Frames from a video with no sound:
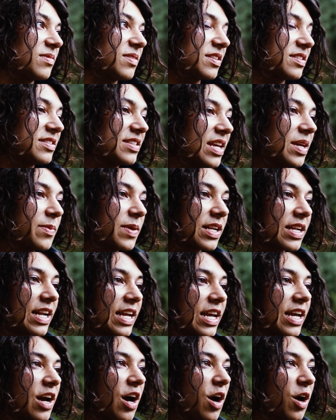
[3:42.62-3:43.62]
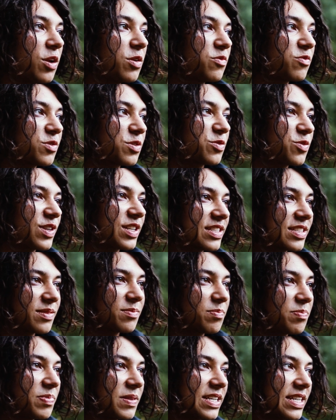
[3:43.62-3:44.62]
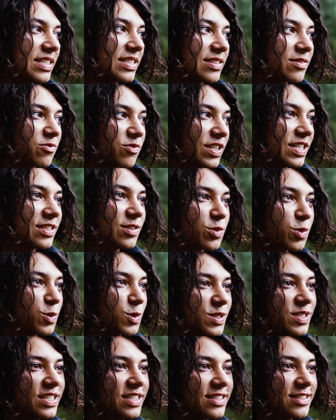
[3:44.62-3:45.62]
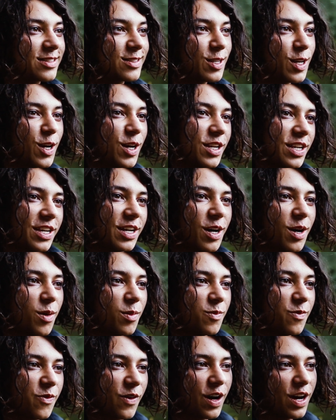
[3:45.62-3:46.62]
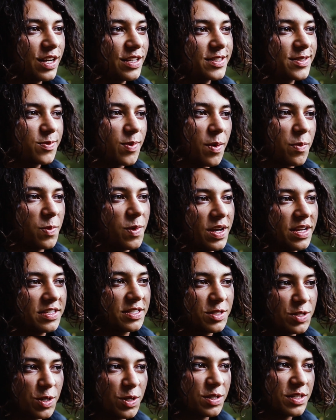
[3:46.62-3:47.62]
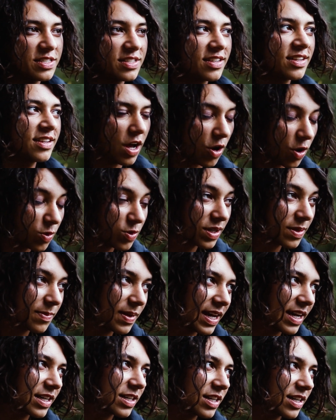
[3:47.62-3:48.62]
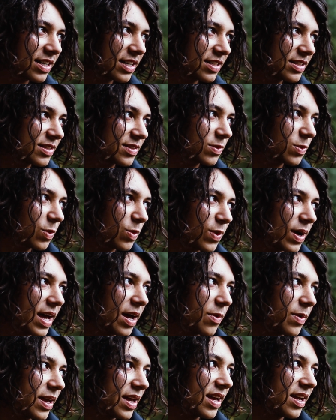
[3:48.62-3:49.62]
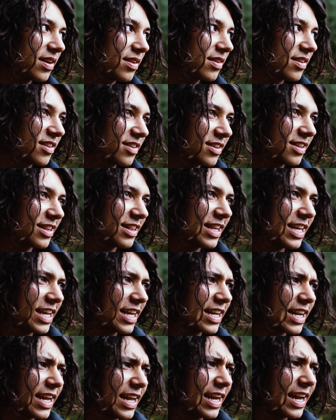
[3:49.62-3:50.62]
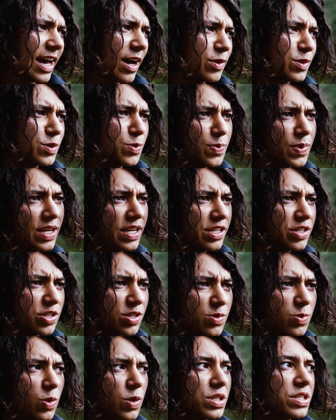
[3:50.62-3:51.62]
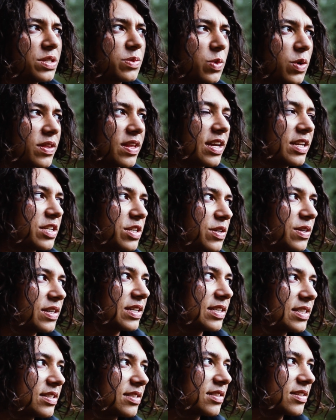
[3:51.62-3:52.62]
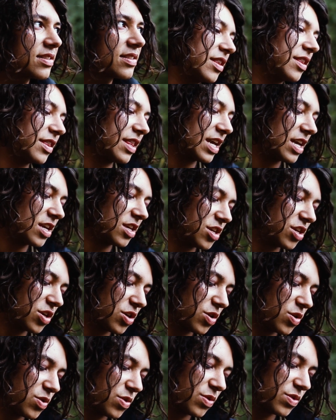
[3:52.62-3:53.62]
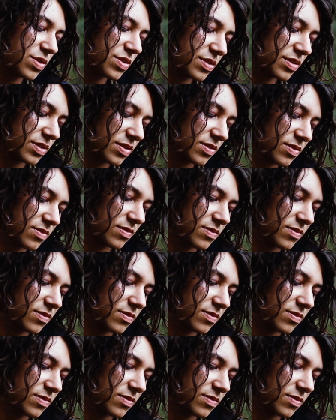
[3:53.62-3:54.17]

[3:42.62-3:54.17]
seemingly unrestricted police resources turning up for us when we're stood, holding placards where we're legally allowed to be, just watching what they're doing. They use